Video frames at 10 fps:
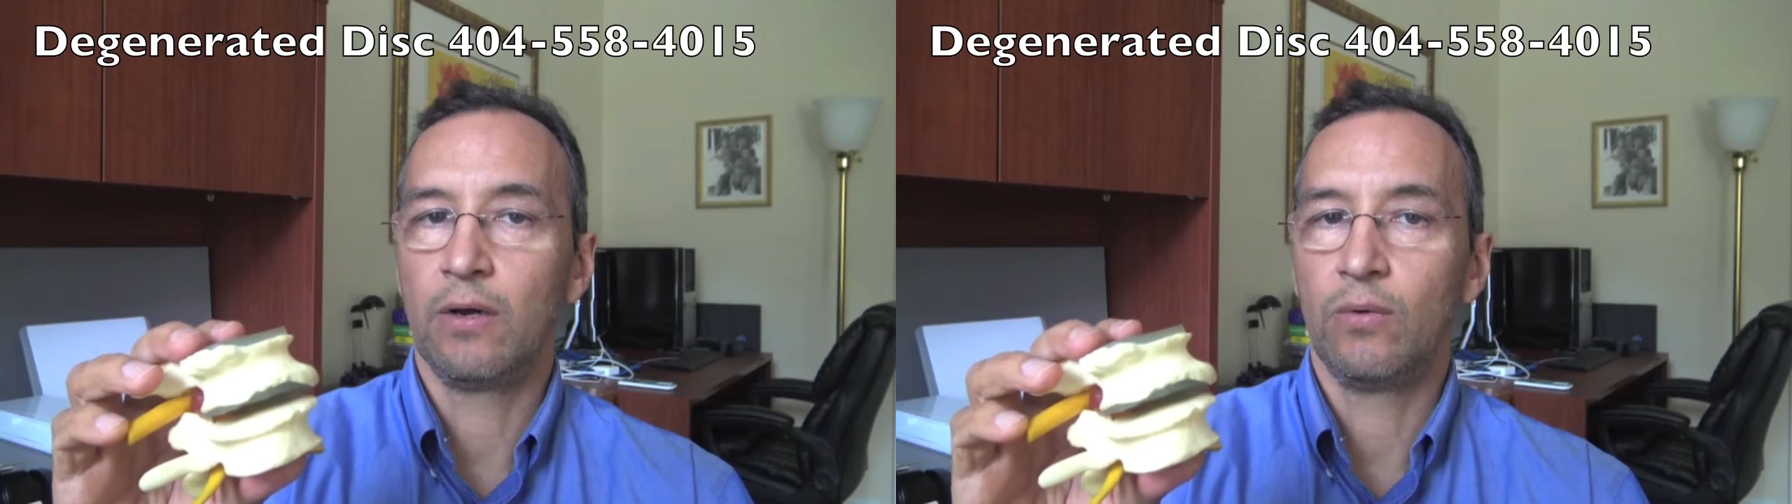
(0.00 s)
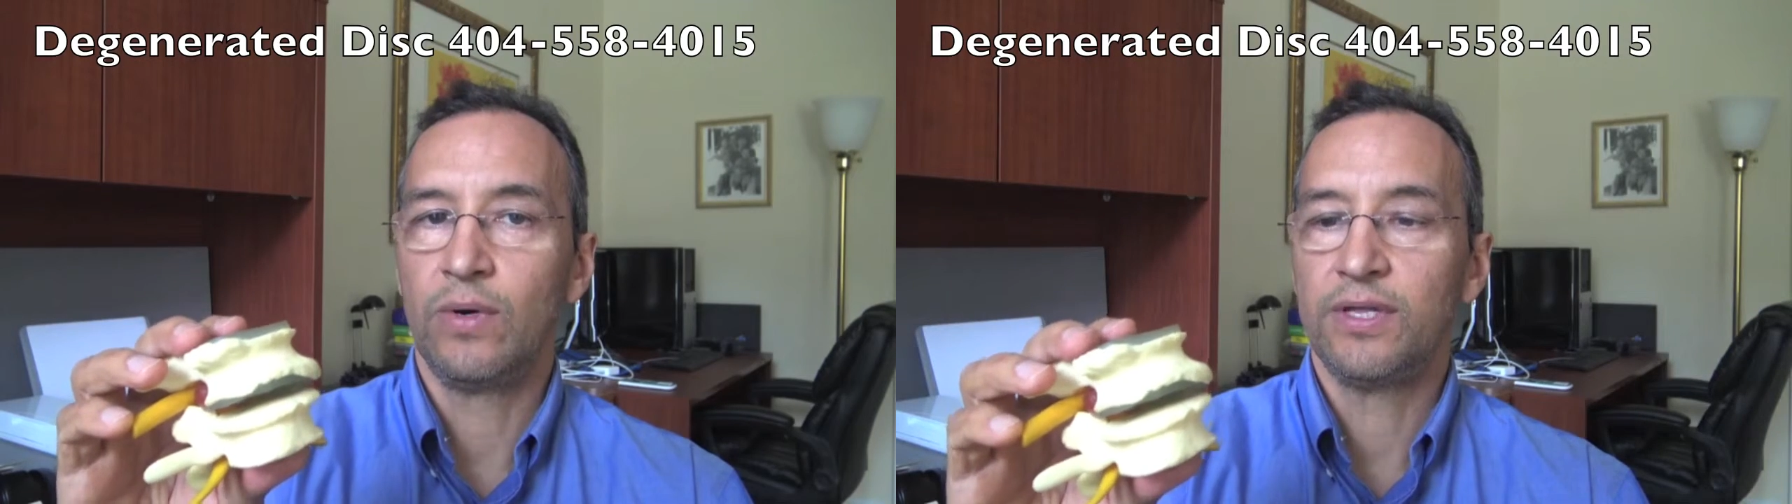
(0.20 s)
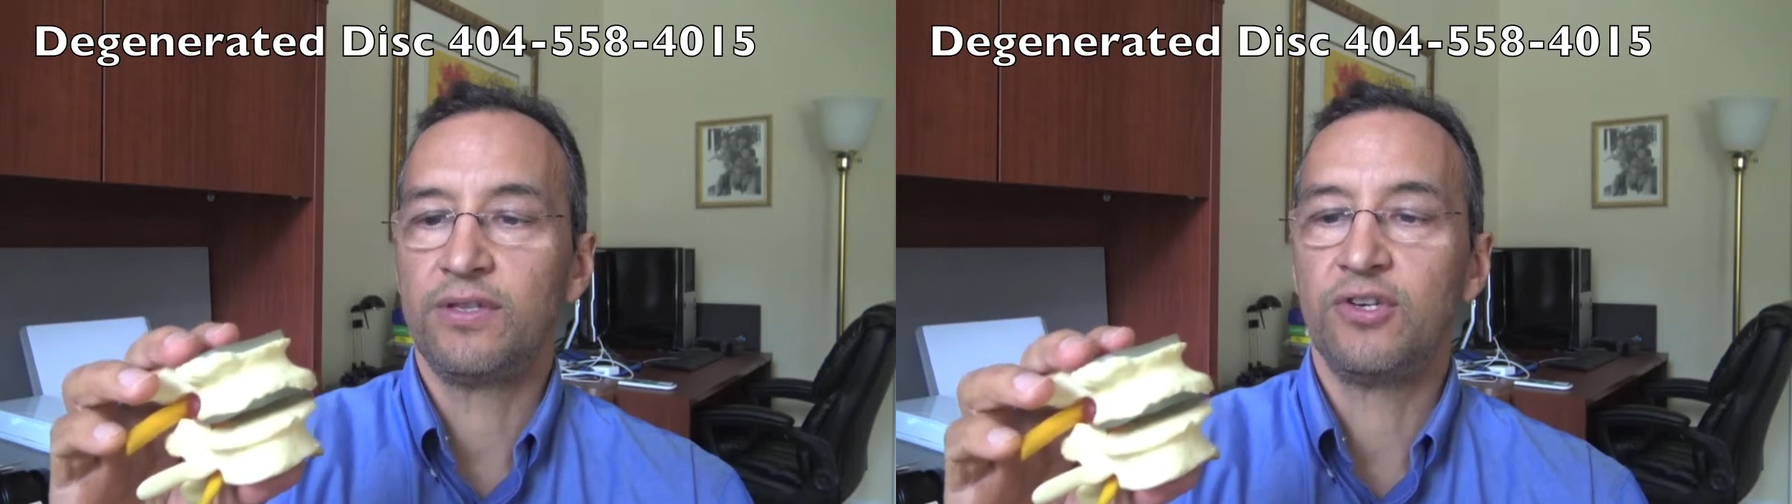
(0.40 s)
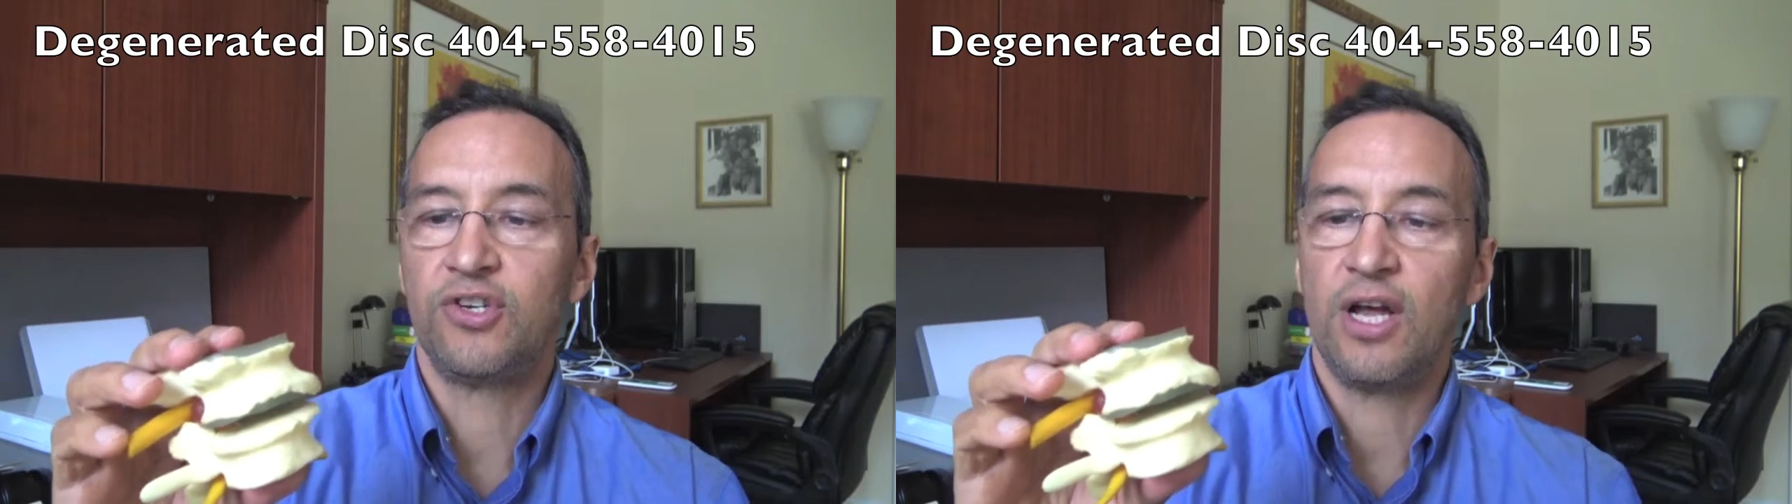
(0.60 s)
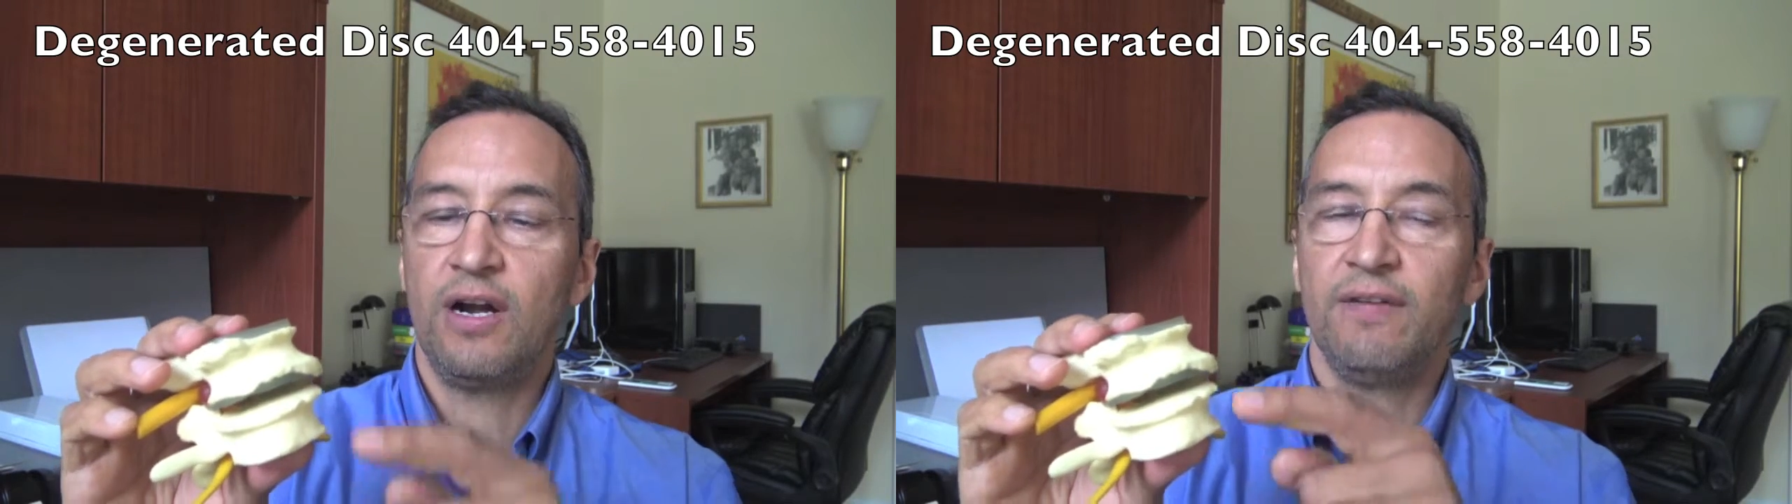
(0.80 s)
with
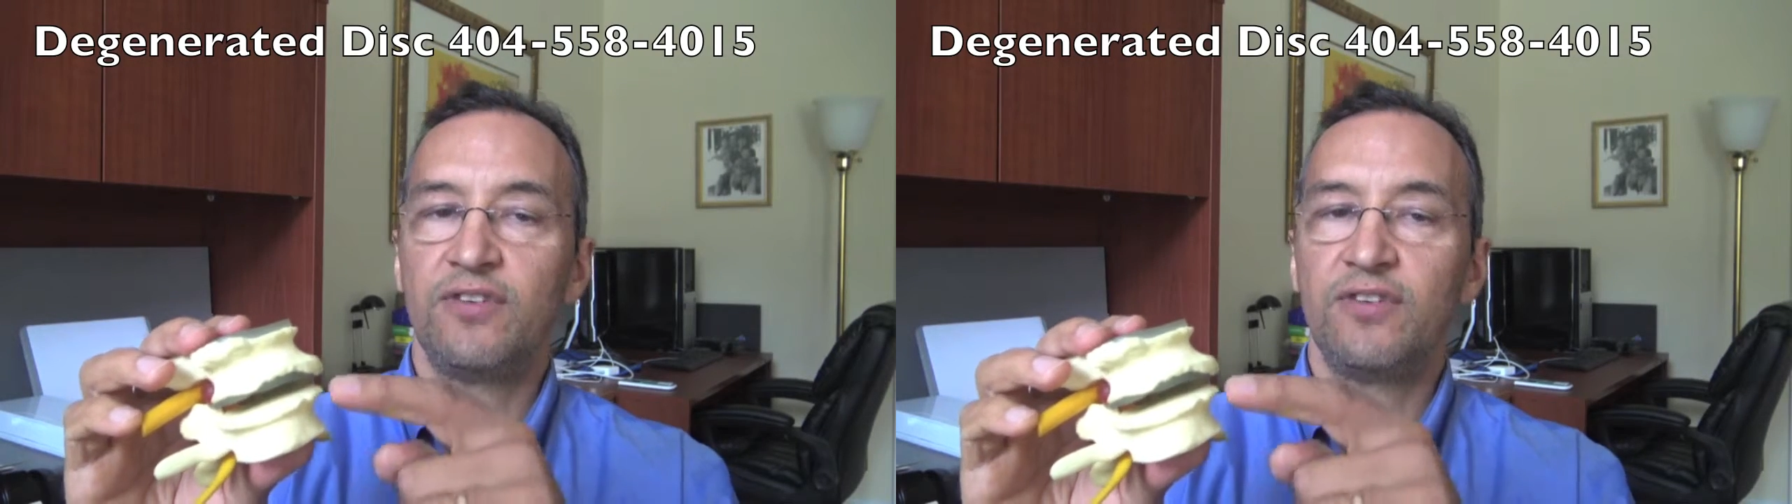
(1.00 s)
degenerative